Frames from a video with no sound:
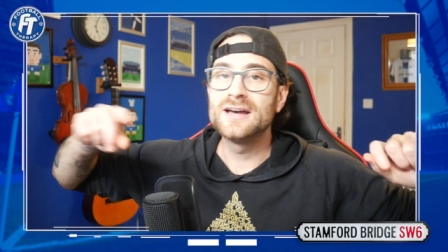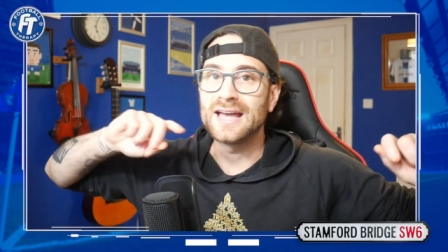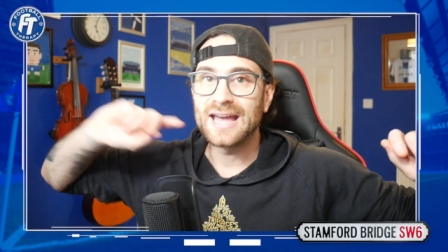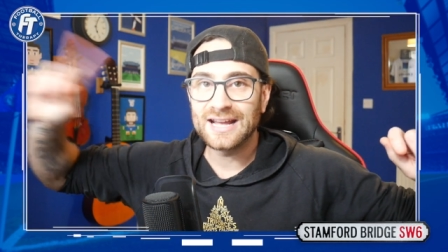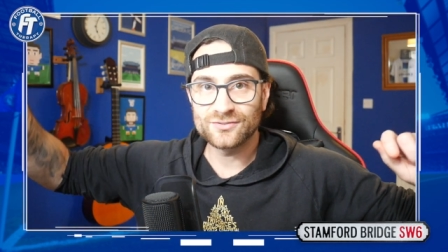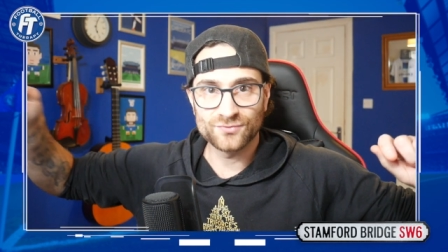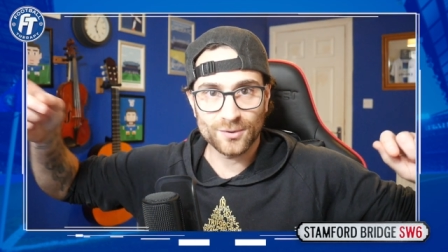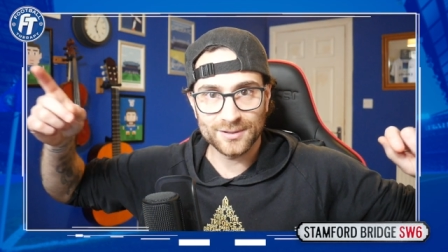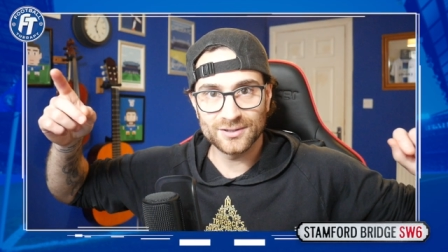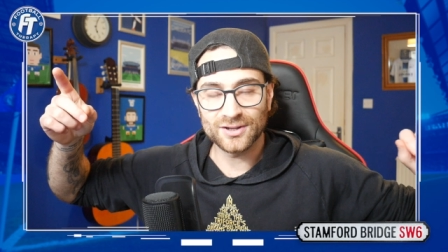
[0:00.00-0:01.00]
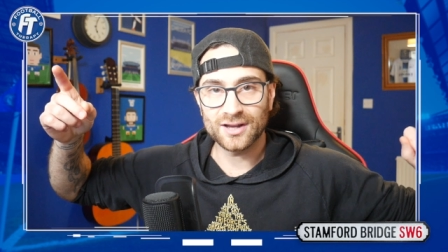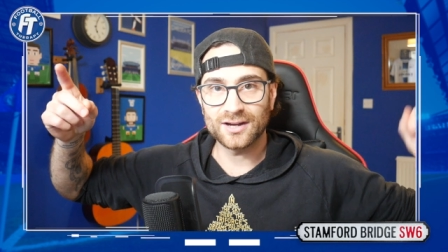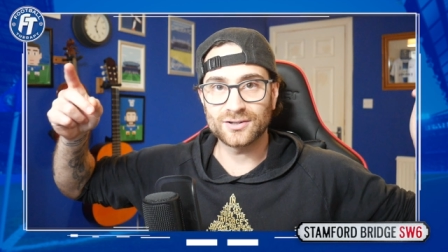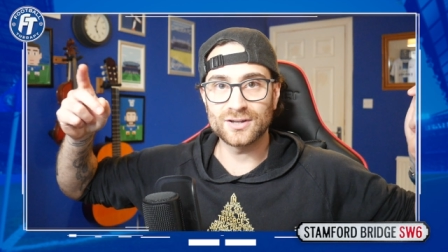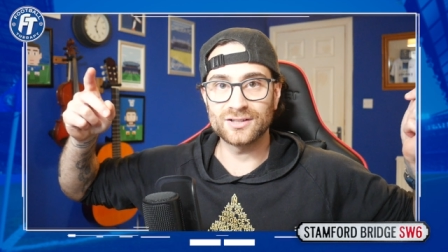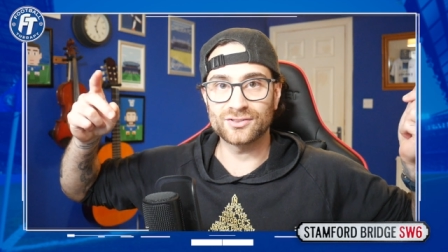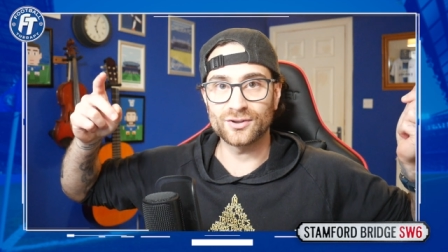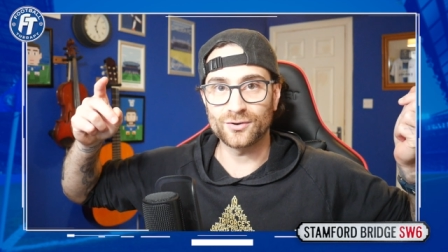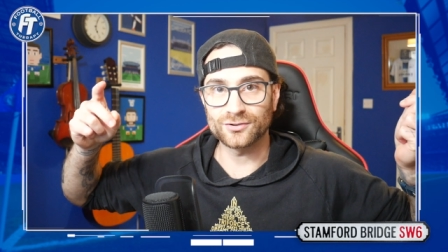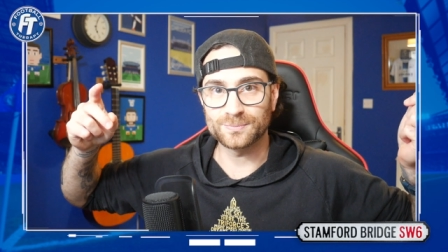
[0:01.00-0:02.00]
it hits Romelu Lukaku, hits the
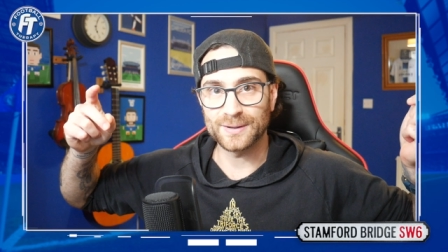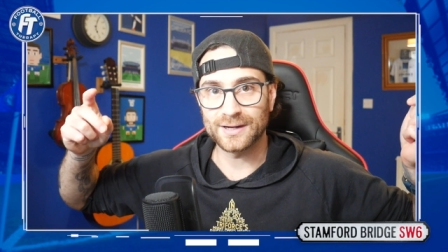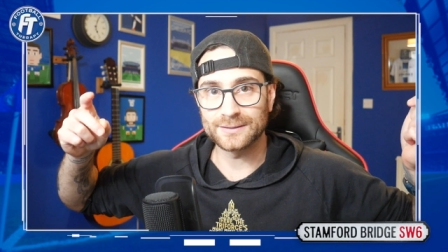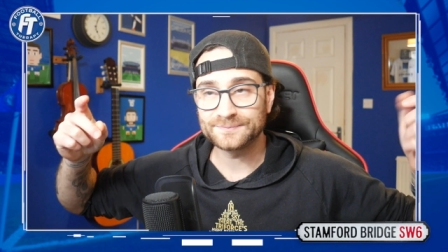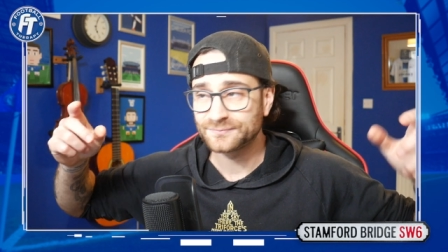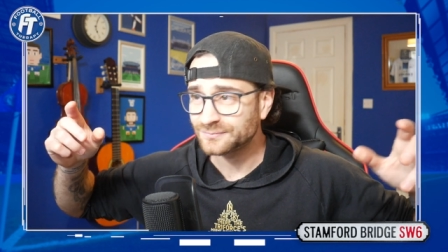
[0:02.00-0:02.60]
crossbar.